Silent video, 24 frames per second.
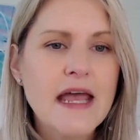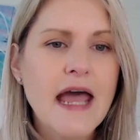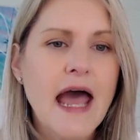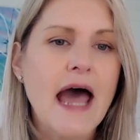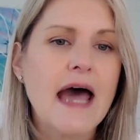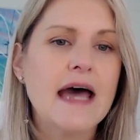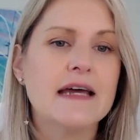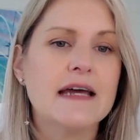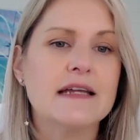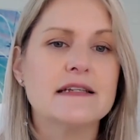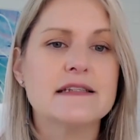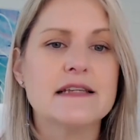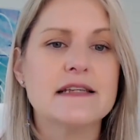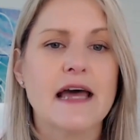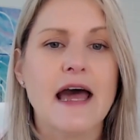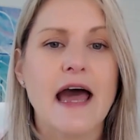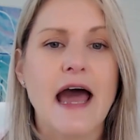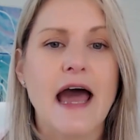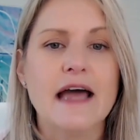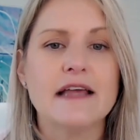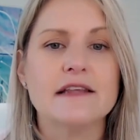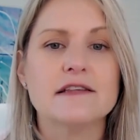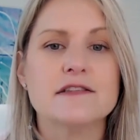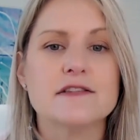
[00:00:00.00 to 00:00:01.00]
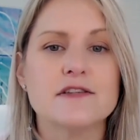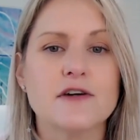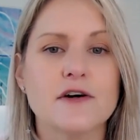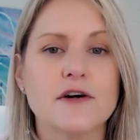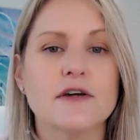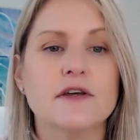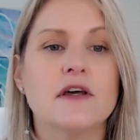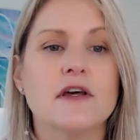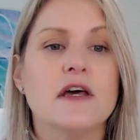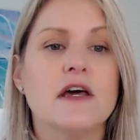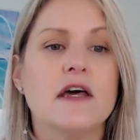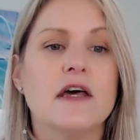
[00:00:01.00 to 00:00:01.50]
and uh, and so
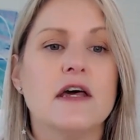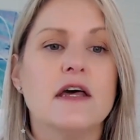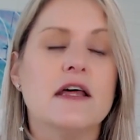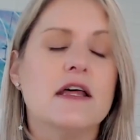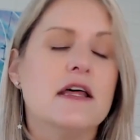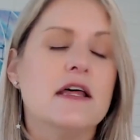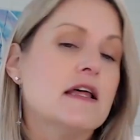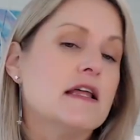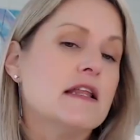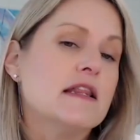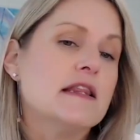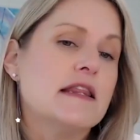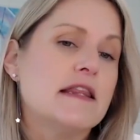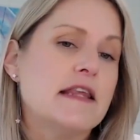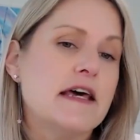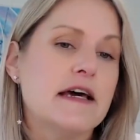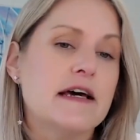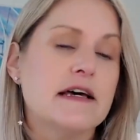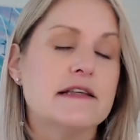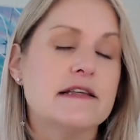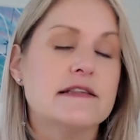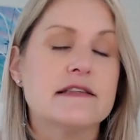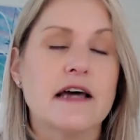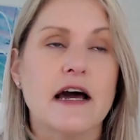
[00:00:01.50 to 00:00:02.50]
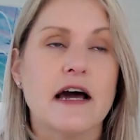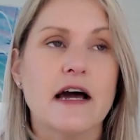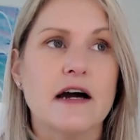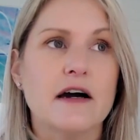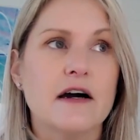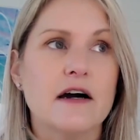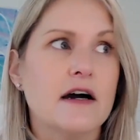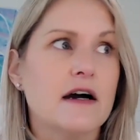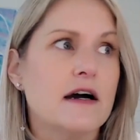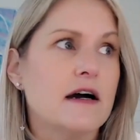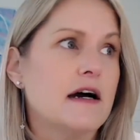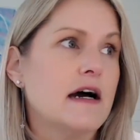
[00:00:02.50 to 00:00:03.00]
there's
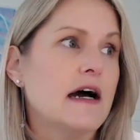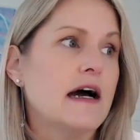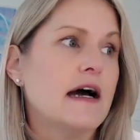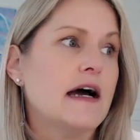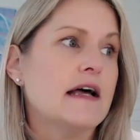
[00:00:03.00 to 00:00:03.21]
uh